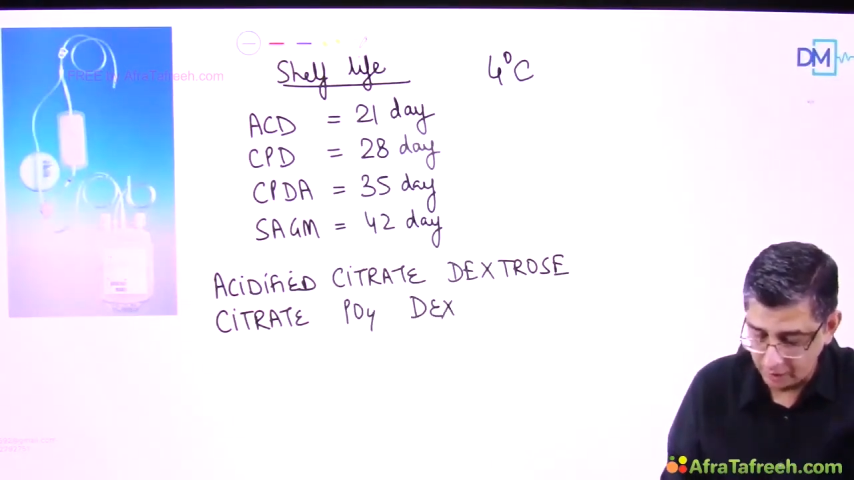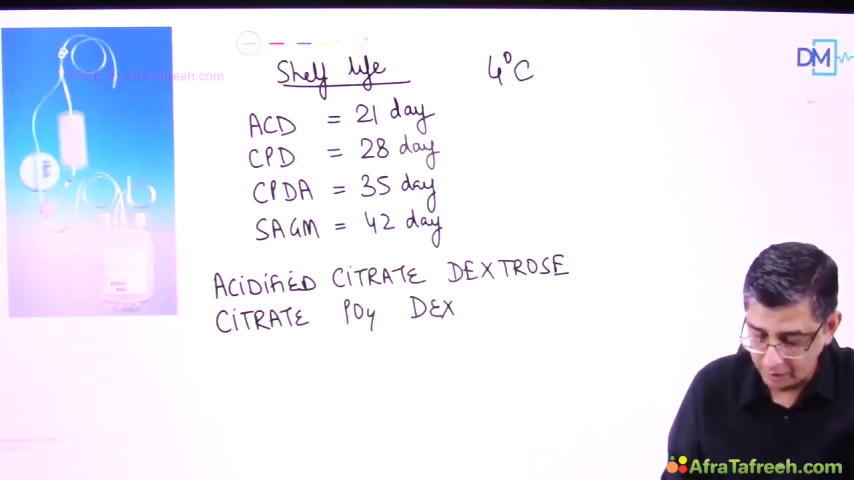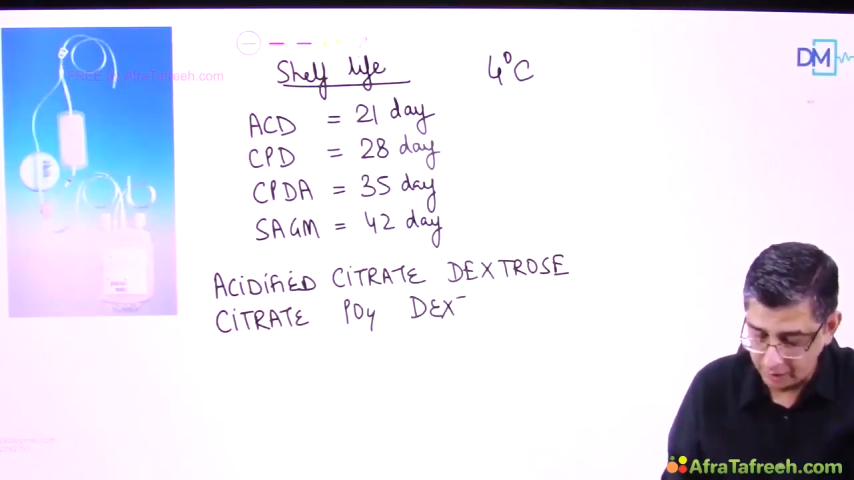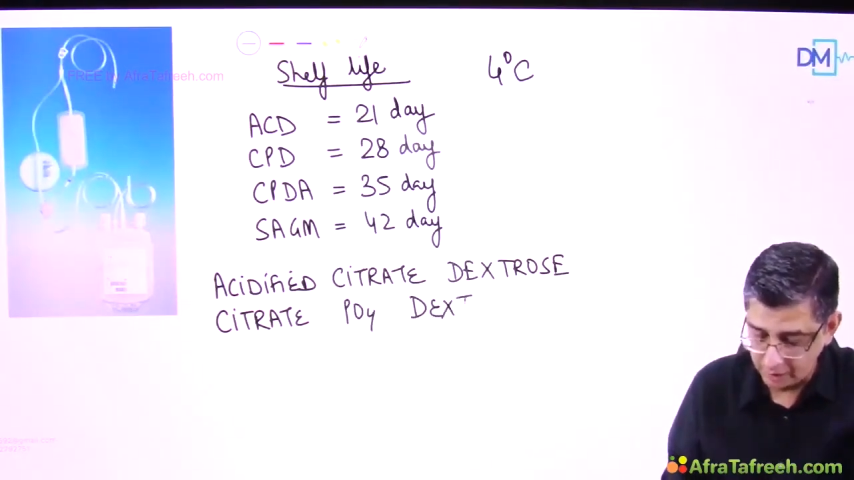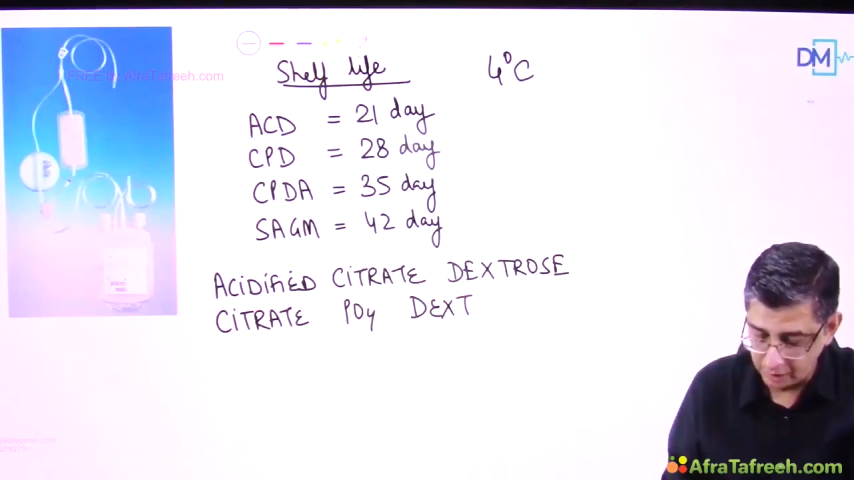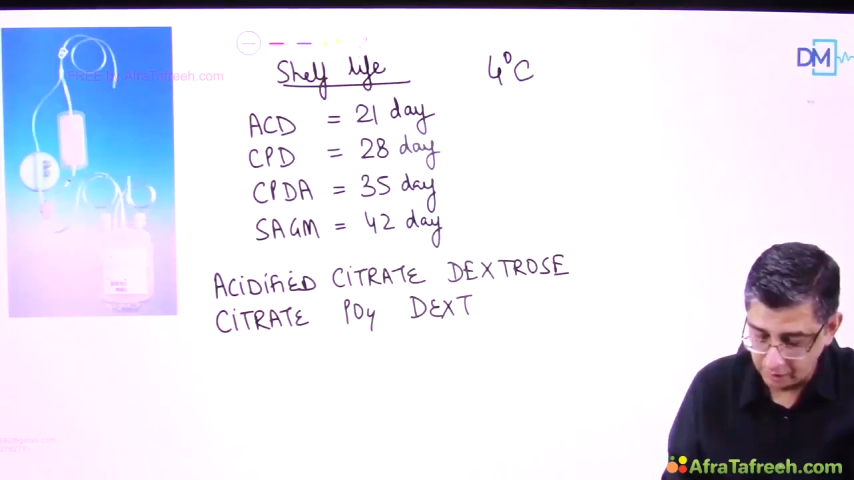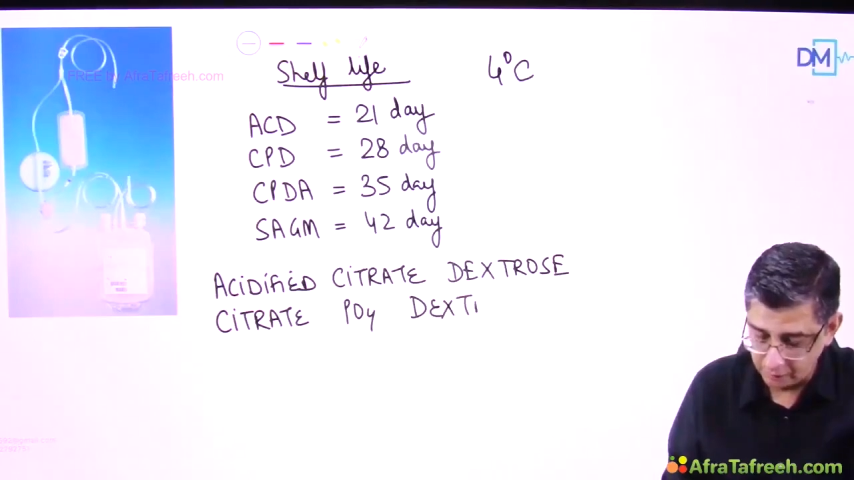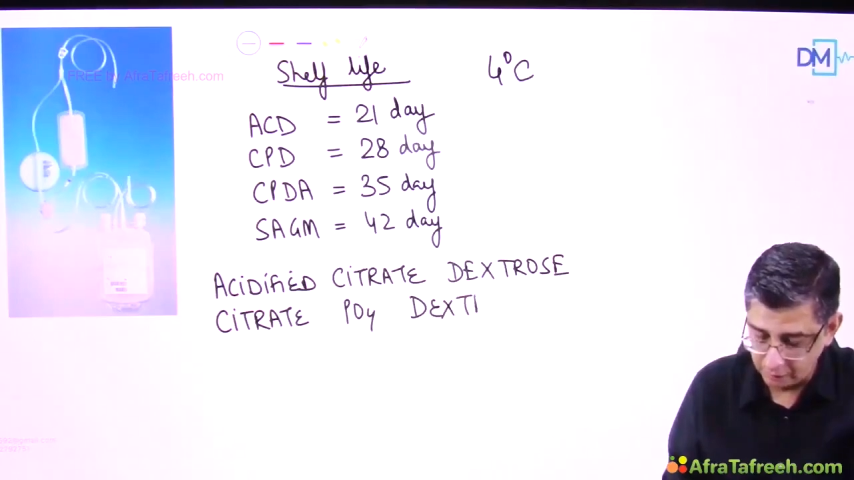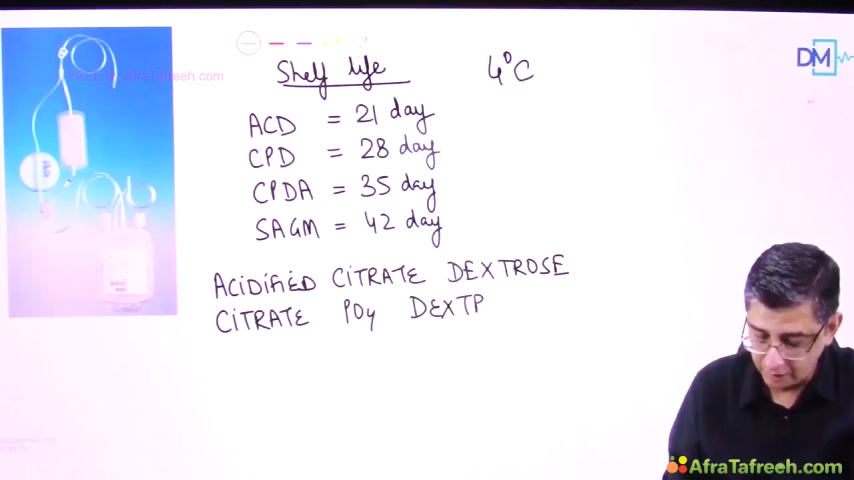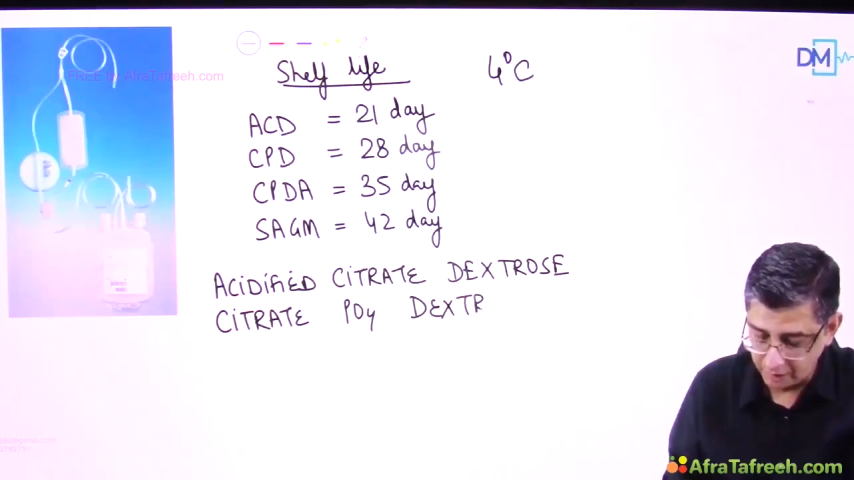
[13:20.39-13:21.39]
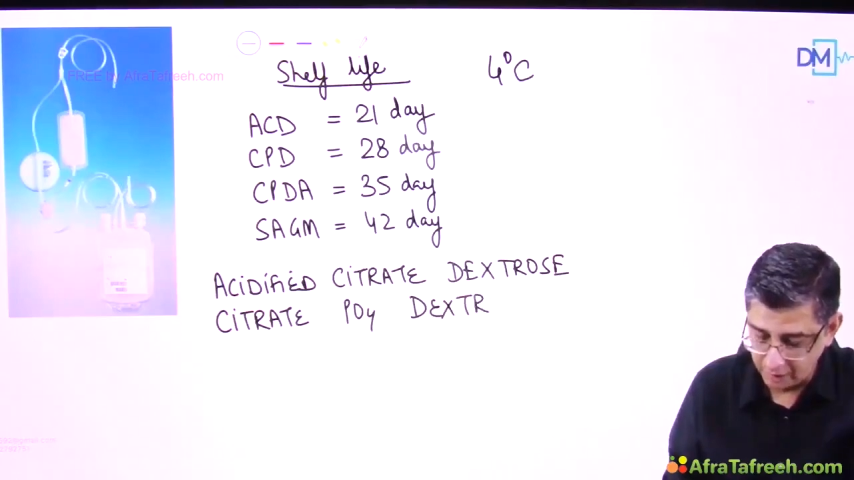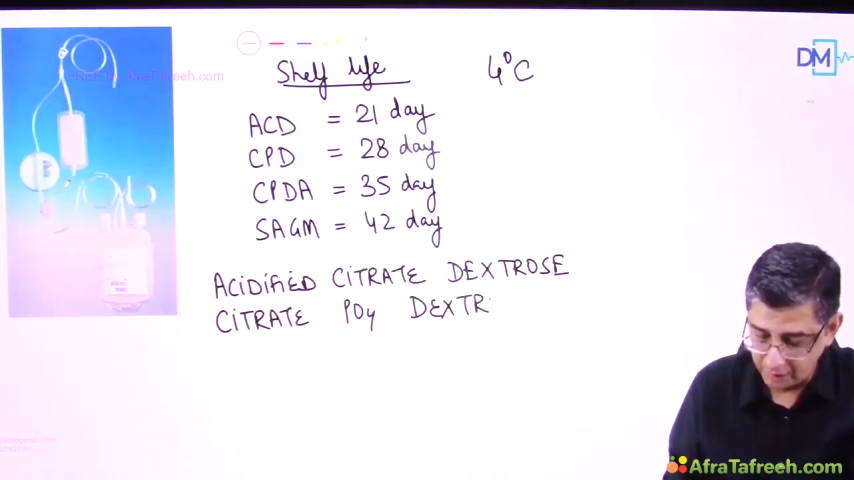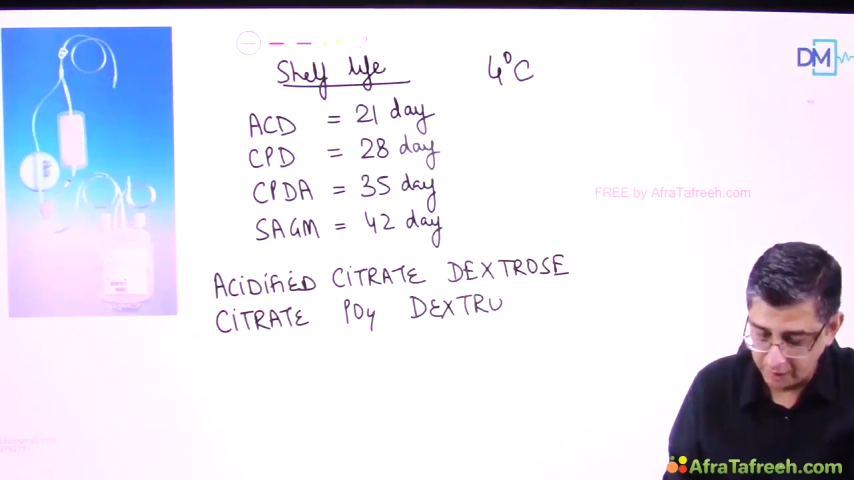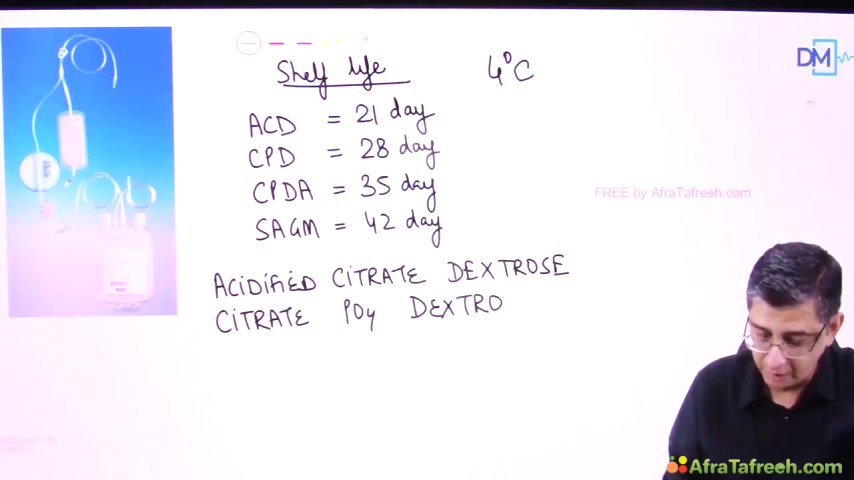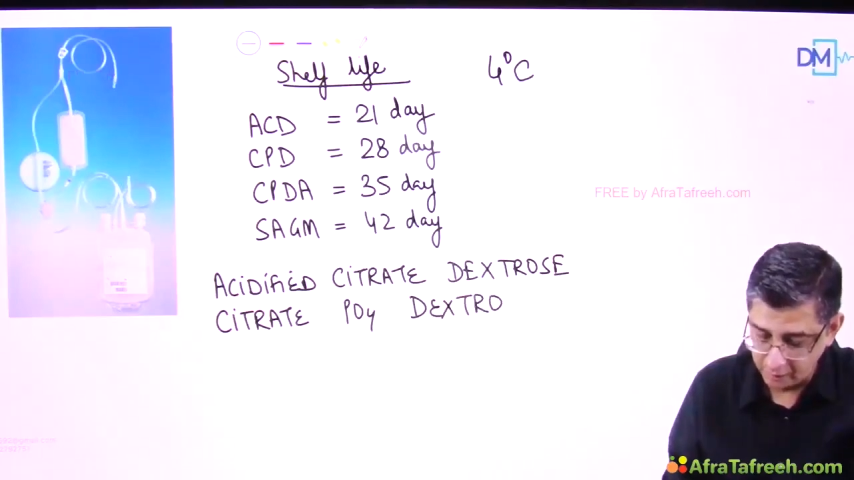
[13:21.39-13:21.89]
adenine. Why
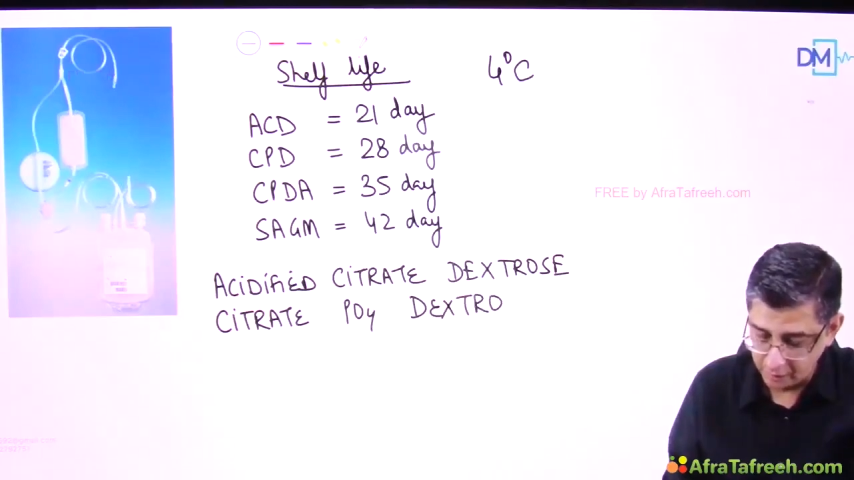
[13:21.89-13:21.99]
adenine?